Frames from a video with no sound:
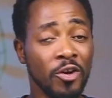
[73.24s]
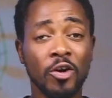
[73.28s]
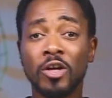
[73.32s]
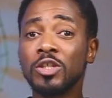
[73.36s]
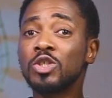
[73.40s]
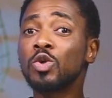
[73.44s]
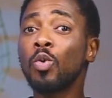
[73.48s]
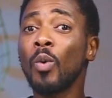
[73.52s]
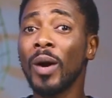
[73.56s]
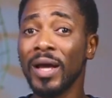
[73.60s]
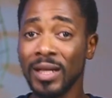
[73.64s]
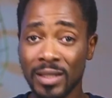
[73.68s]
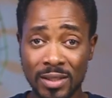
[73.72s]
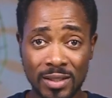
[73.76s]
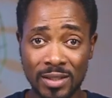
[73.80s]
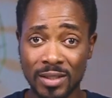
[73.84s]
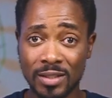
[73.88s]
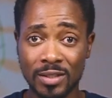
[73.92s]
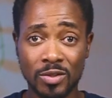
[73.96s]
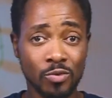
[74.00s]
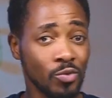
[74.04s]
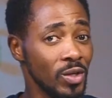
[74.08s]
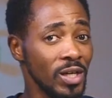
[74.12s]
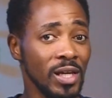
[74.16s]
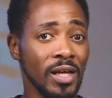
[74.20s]
your
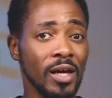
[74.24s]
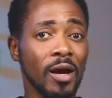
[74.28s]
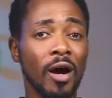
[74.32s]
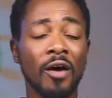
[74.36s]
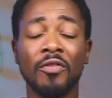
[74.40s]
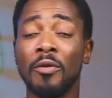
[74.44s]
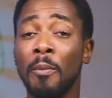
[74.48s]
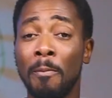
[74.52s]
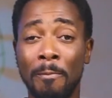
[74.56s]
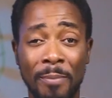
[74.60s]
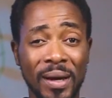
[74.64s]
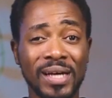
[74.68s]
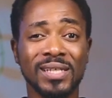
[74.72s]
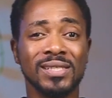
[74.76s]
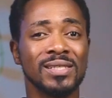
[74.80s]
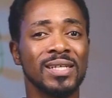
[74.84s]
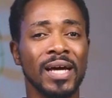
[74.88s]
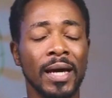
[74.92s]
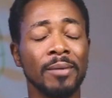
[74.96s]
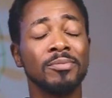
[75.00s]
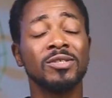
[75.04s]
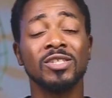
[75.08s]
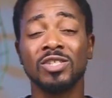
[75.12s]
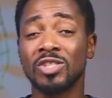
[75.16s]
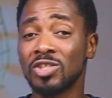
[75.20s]
20s really are the best
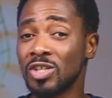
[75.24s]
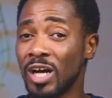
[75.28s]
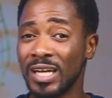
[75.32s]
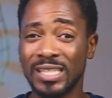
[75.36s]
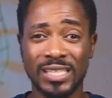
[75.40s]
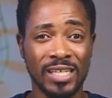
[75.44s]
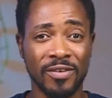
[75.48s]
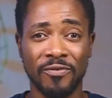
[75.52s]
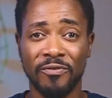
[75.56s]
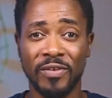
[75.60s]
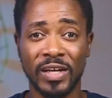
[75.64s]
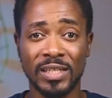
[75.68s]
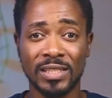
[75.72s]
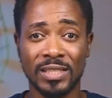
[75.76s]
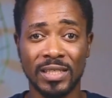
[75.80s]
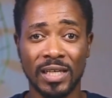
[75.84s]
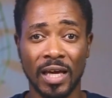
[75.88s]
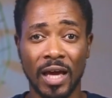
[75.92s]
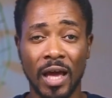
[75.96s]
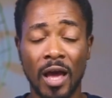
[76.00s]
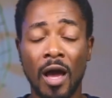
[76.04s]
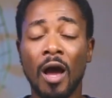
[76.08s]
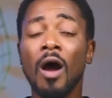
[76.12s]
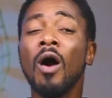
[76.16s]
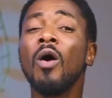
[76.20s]
time to start investing.
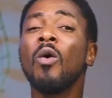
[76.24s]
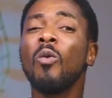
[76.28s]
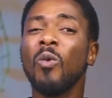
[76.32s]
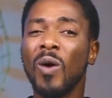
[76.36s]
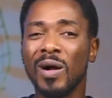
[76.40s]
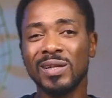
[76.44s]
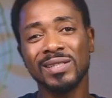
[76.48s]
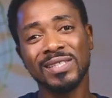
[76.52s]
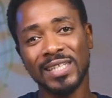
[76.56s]
Well,